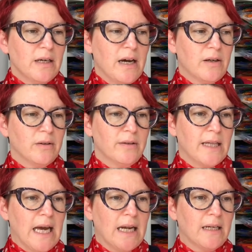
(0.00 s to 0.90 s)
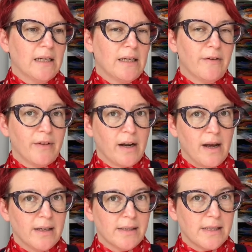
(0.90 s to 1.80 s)
I could then give the
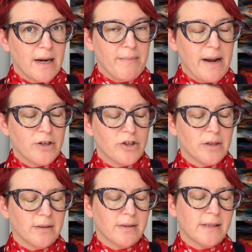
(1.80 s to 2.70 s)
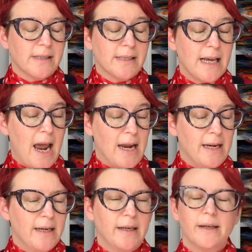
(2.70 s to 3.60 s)
clients dimensions to
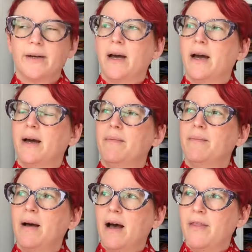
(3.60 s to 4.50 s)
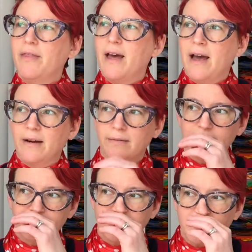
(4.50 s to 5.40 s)
take, and then